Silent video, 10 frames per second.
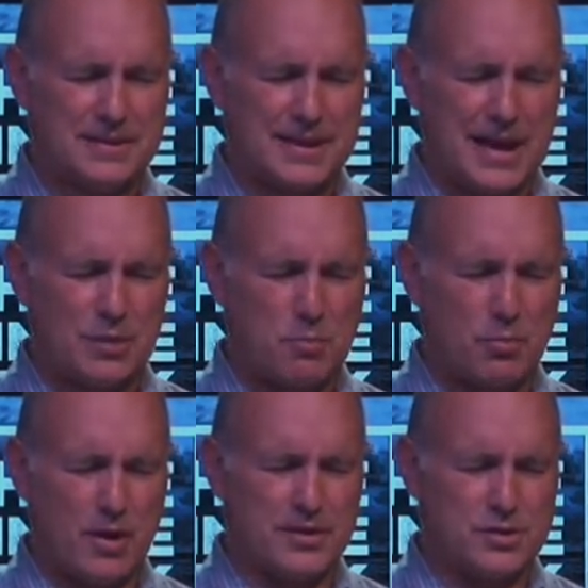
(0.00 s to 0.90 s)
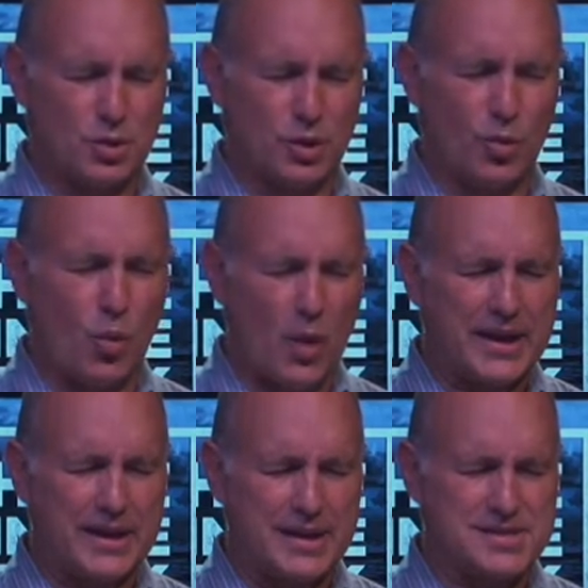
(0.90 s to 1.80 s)
God, we pray that you'll
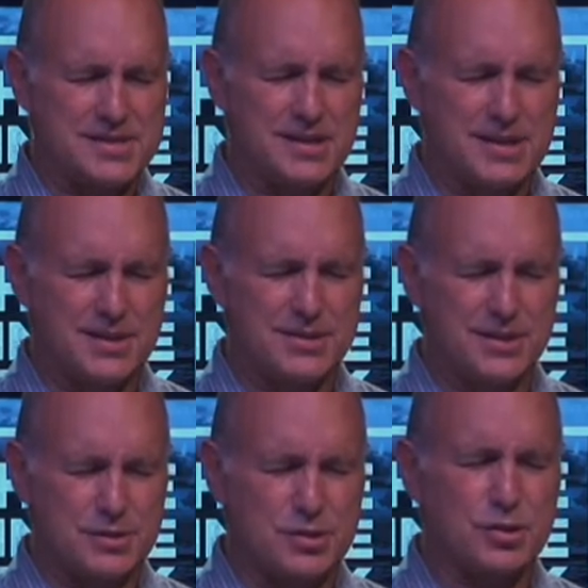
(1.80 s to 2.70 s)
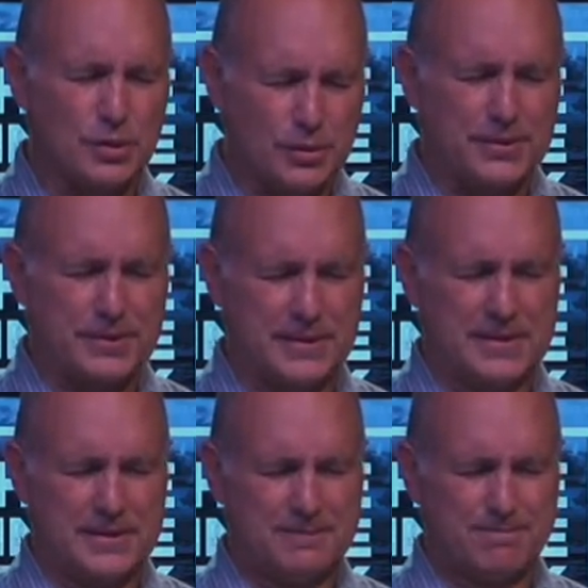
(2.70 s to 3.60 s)
awaken us to the truth
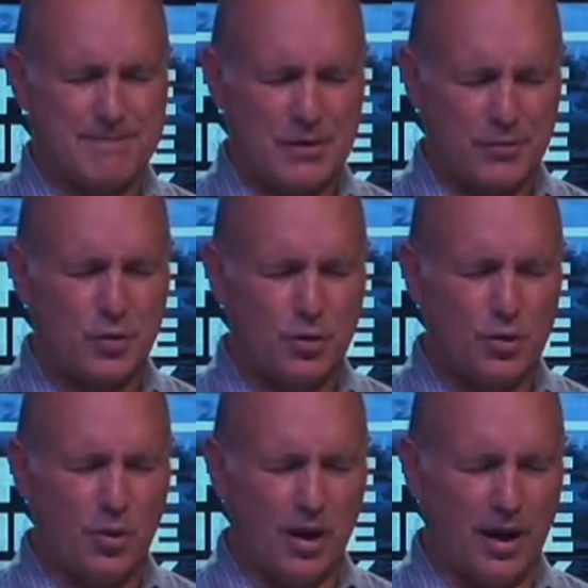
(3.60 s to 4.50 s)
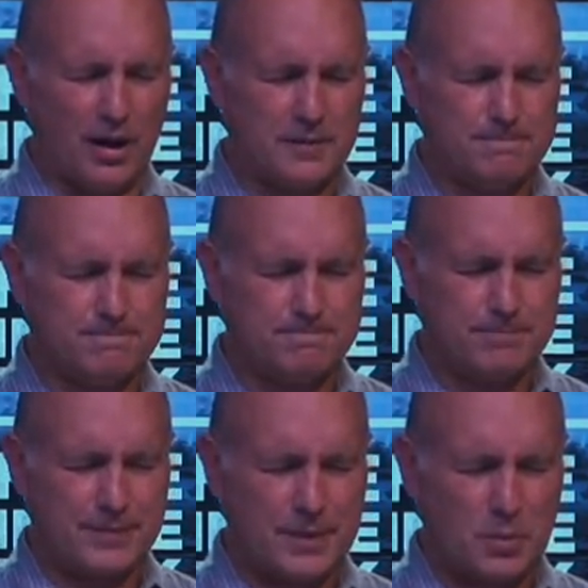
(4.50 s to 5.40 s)
of who you are.
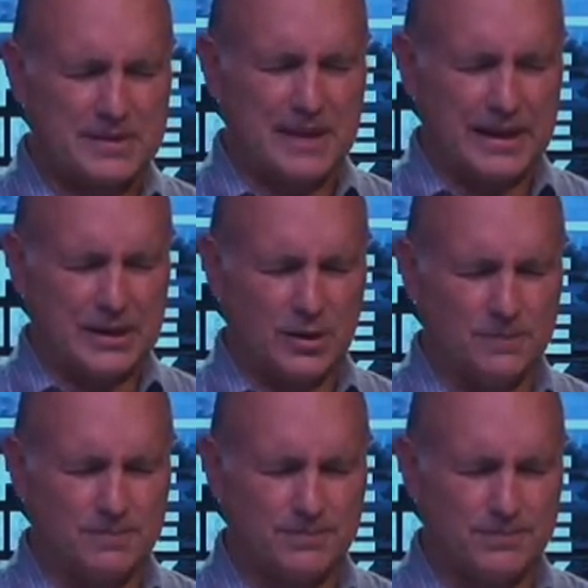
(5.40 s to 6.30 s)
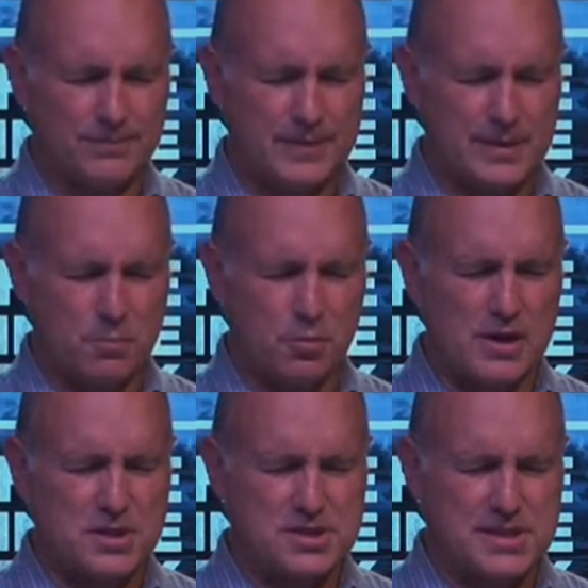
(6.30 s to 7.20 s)
We thank you. In the
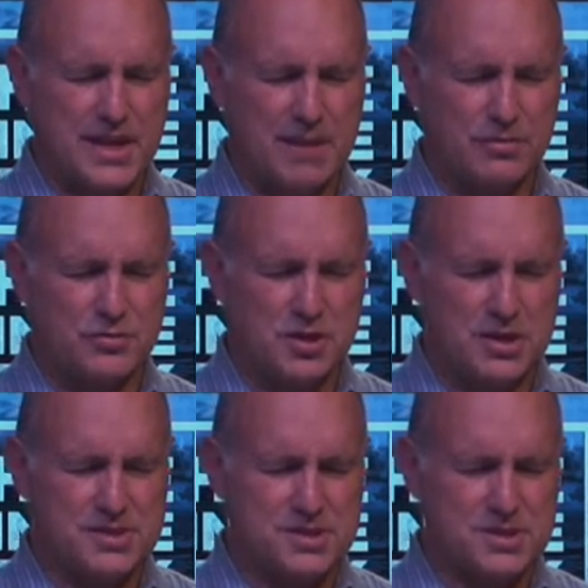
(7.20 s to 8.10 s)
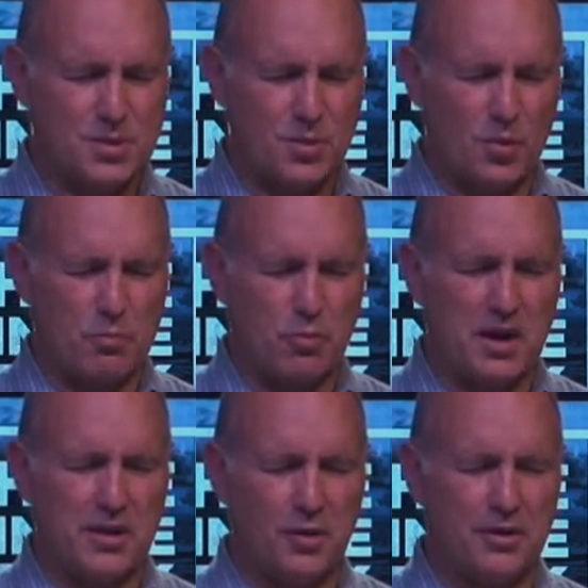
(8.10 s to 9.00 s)
precious name of Jesus, we
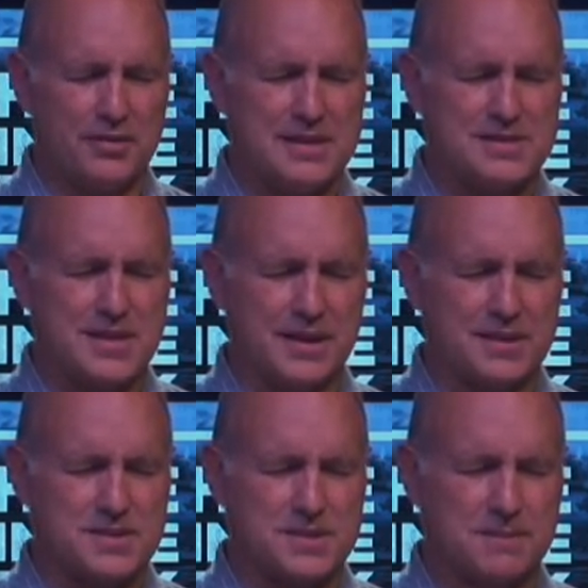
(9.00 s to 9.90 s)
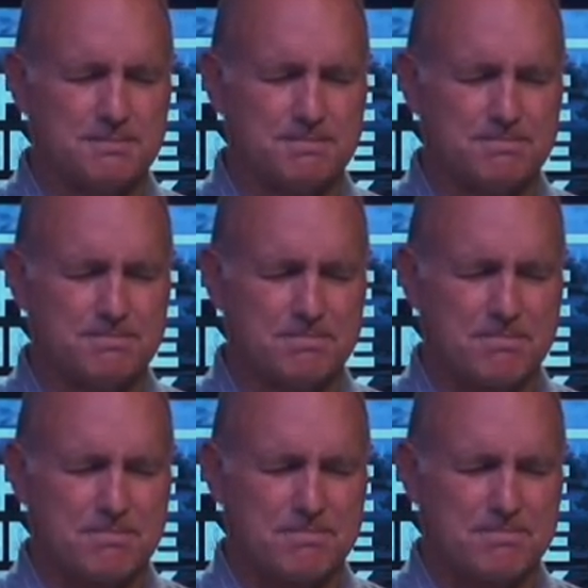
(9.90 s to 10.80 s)
pray all these things.
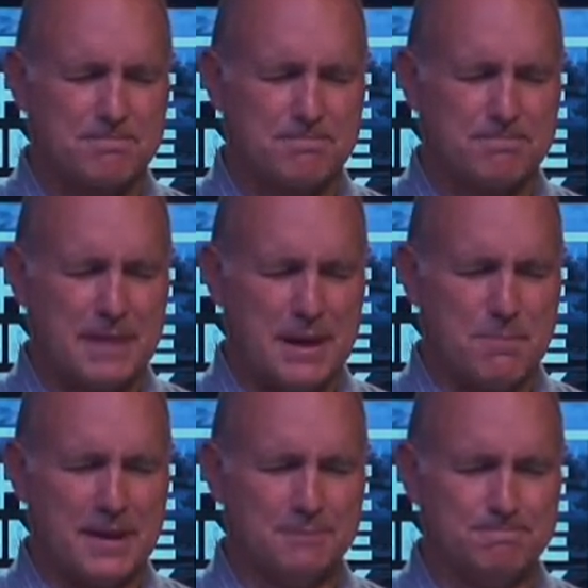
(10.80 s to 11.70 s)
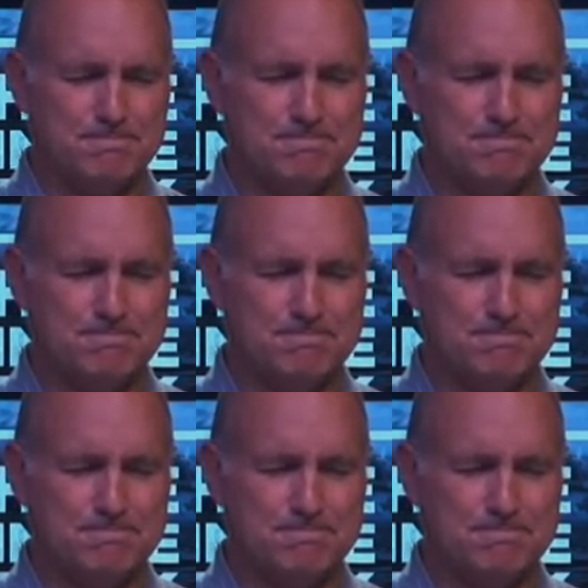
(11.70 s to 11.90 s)
Amen.